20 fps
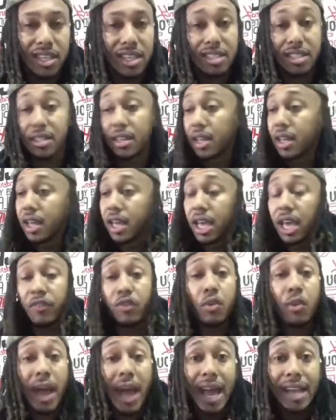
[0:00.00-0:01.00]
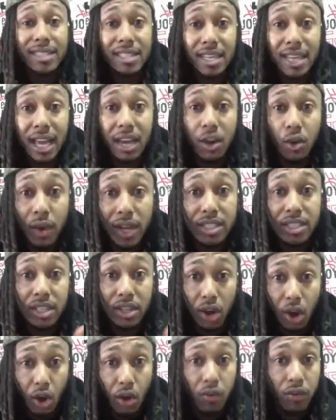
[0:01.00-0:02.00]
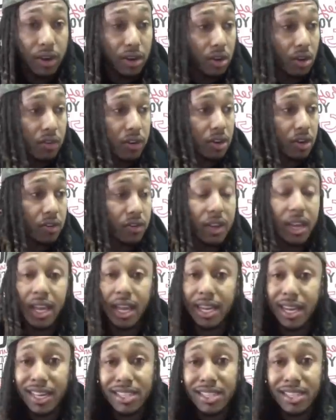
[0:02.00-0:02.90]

Listen, if you asking that question over and over and over again,